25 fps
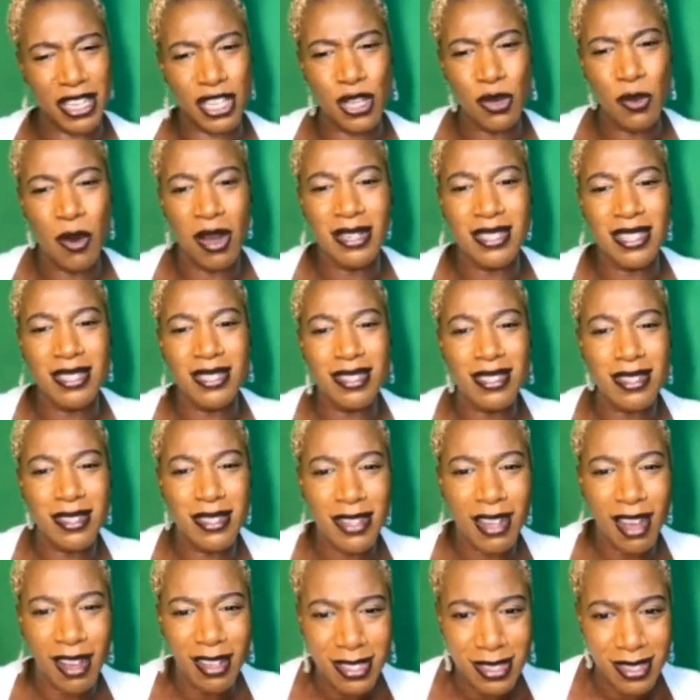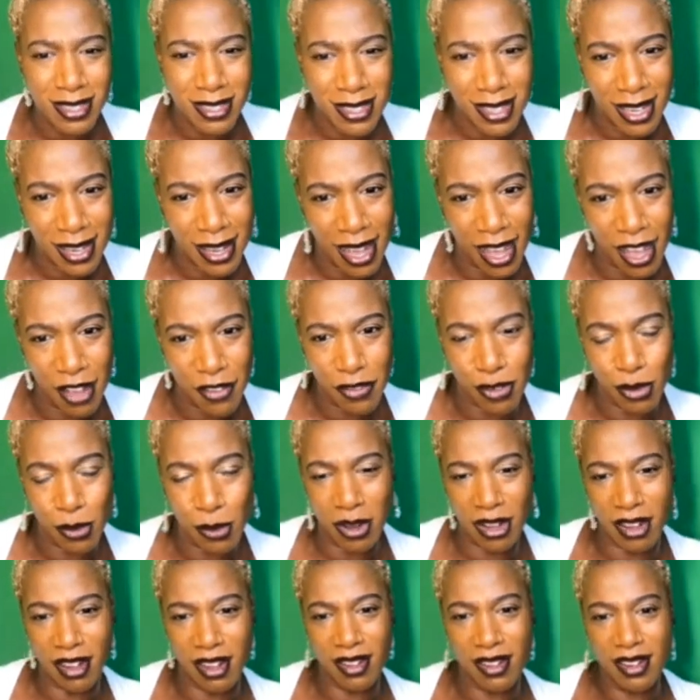You are disgusting,
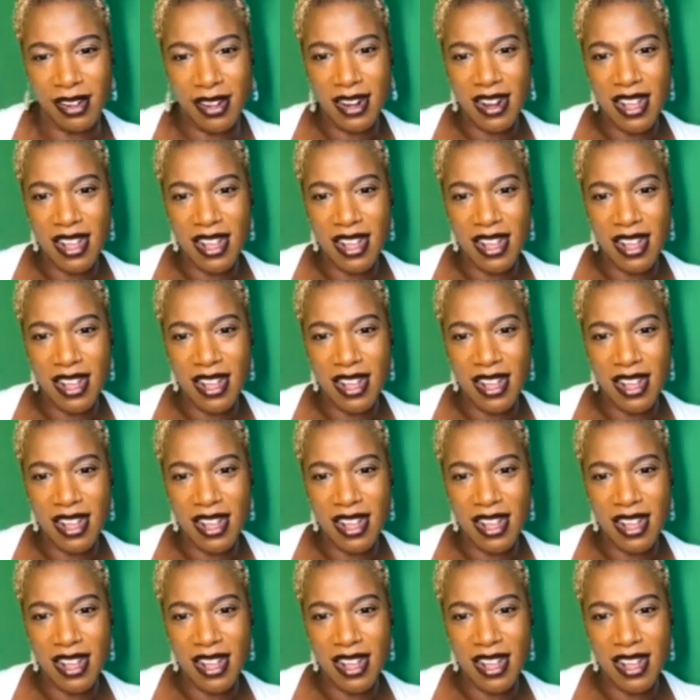Afua.